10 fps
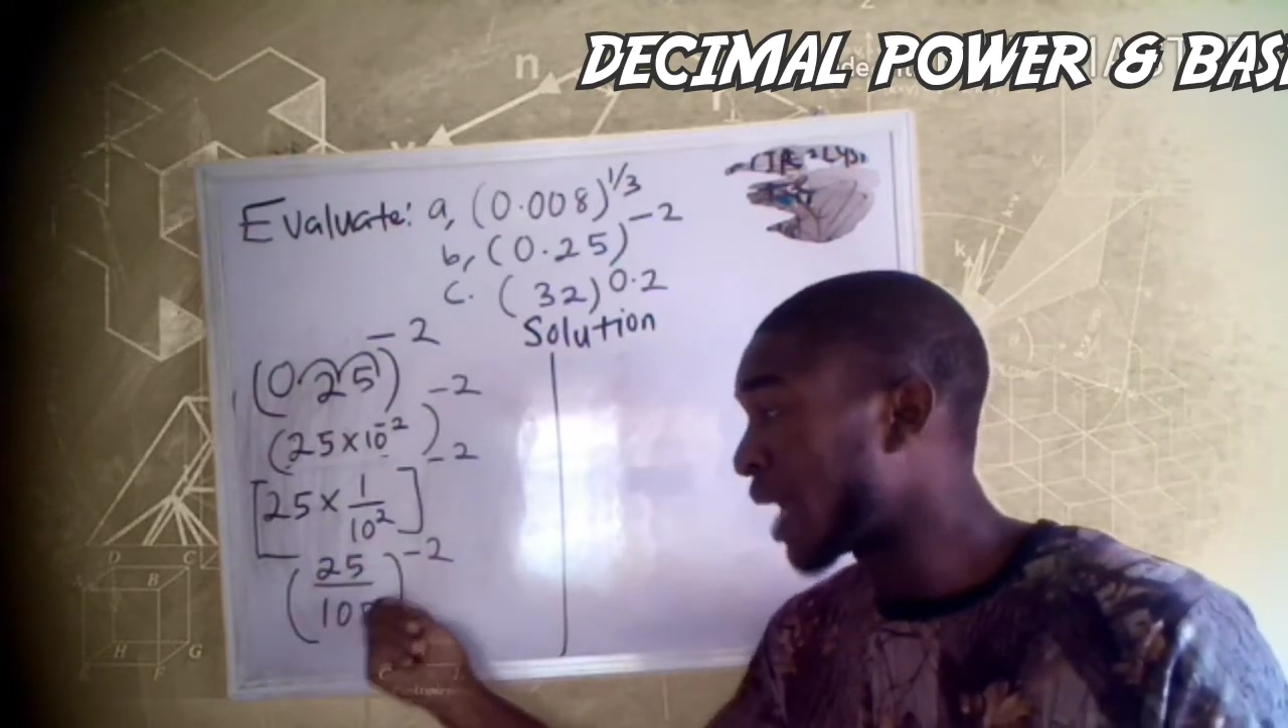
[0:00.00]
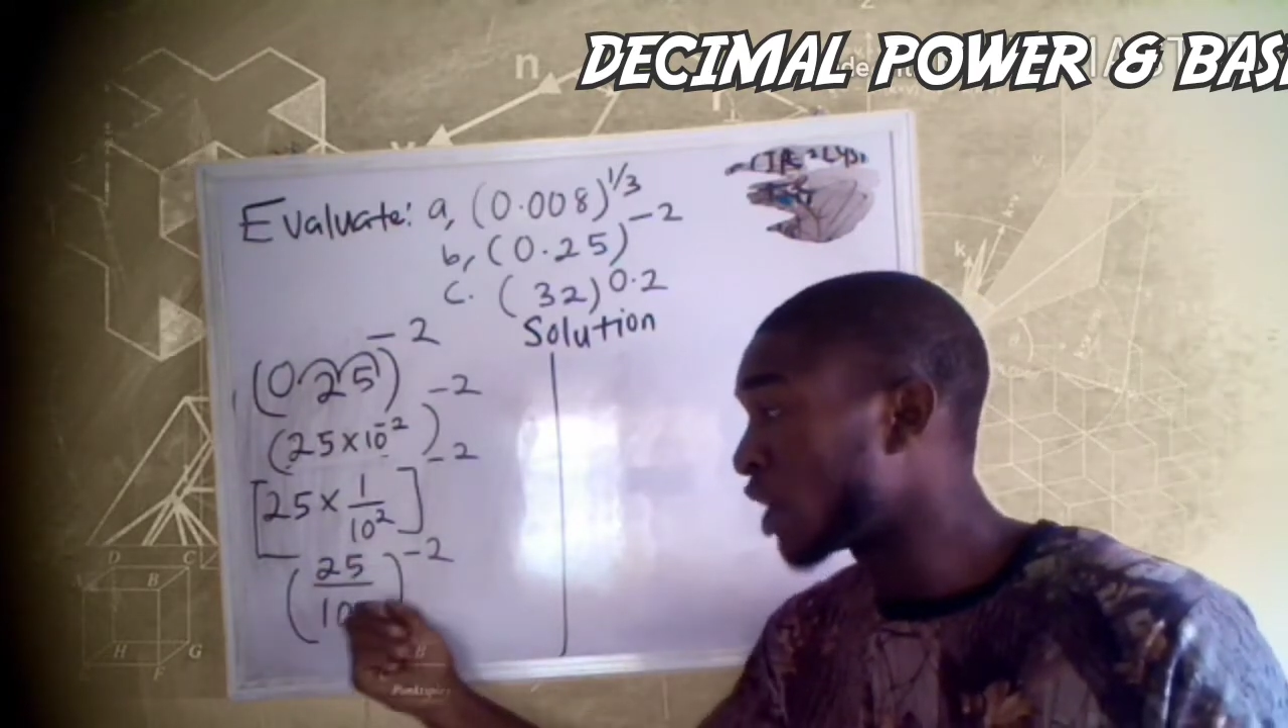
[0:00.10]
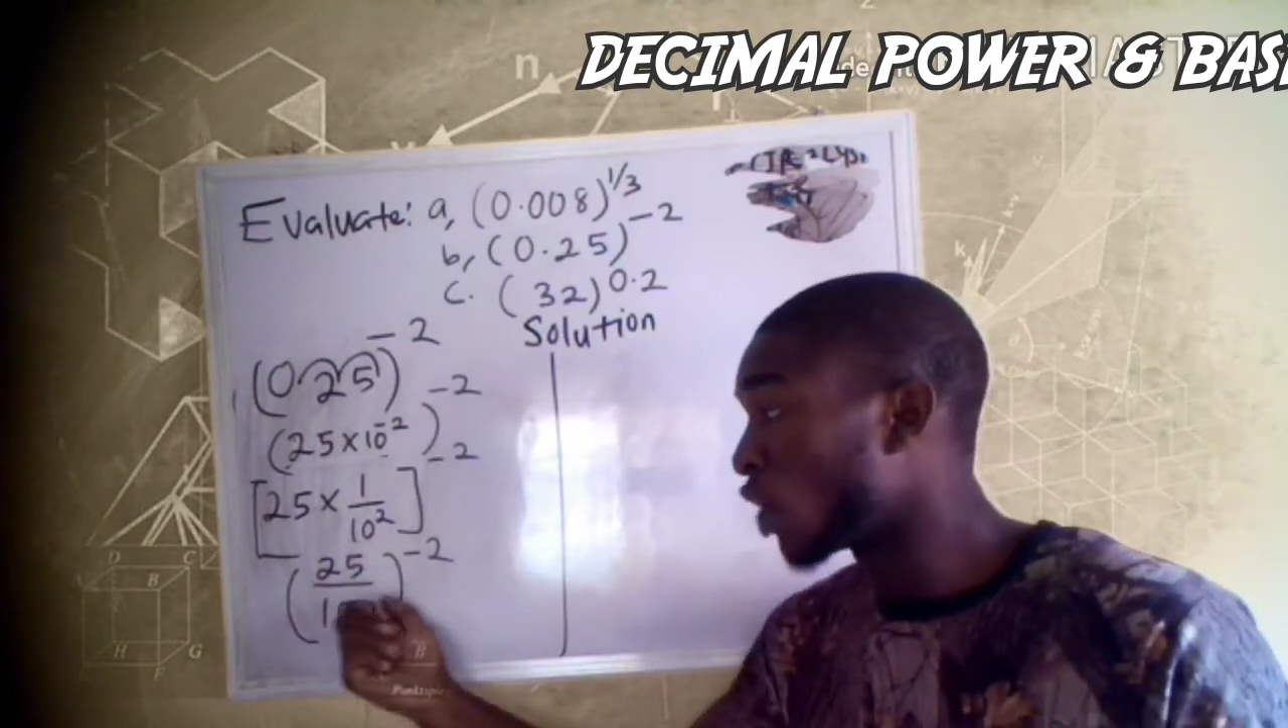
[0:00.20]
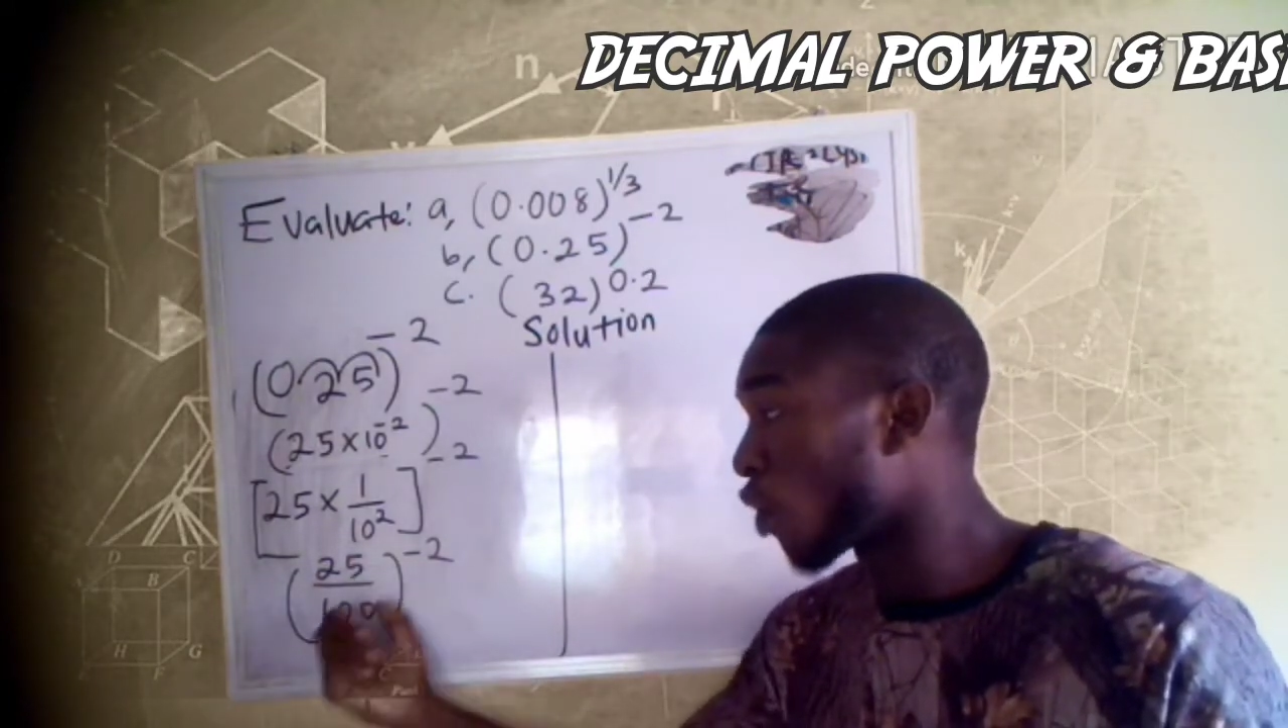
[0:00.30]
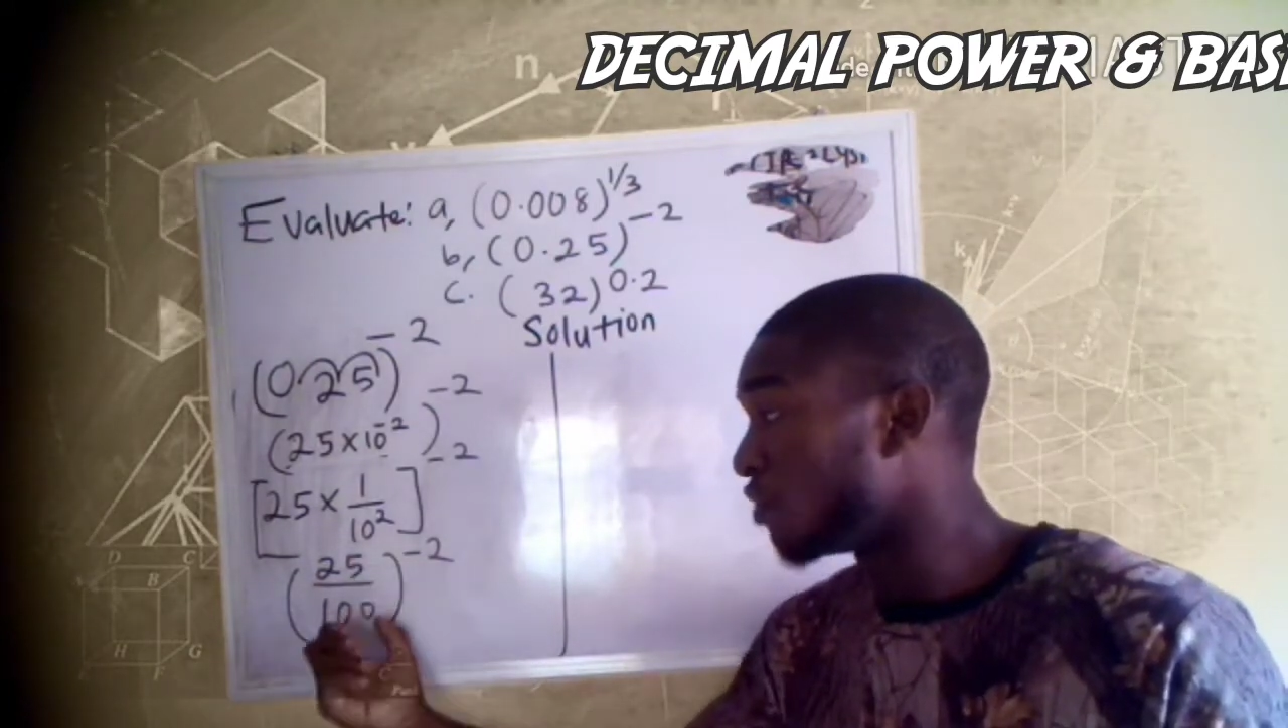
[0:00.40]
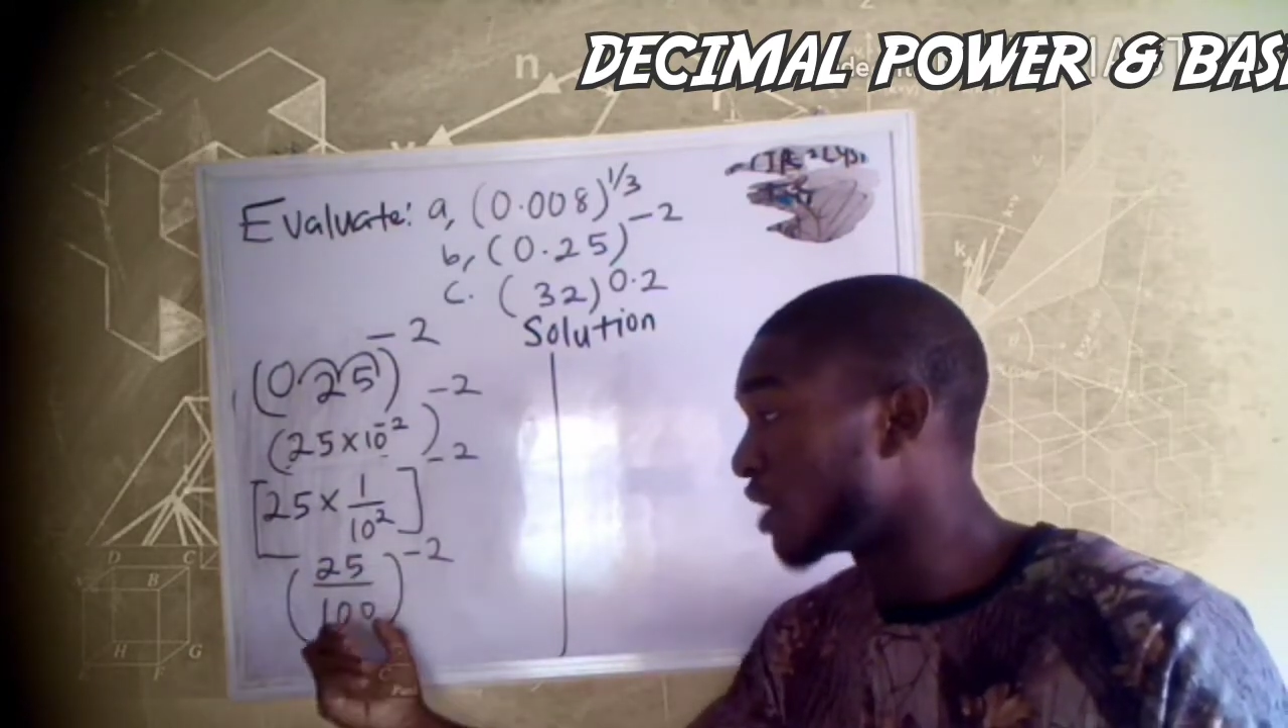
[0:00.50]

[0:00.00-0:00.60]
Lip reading: the law of